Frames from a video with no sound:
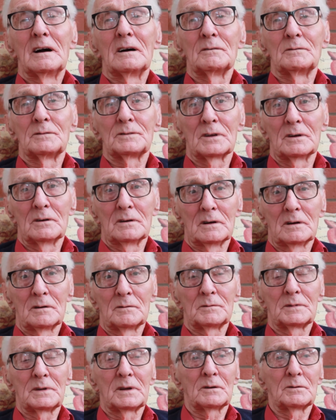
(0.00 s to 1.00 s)
I was up
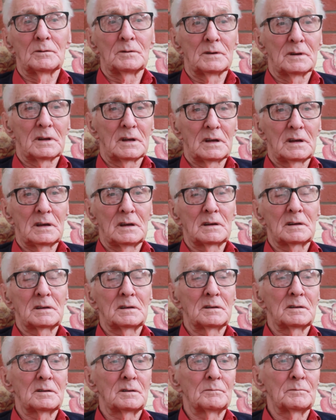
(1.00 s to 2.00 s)
on my own here
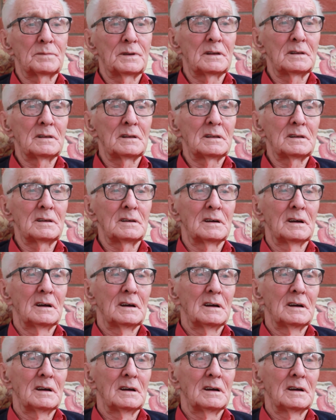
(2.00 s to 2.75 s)
completely.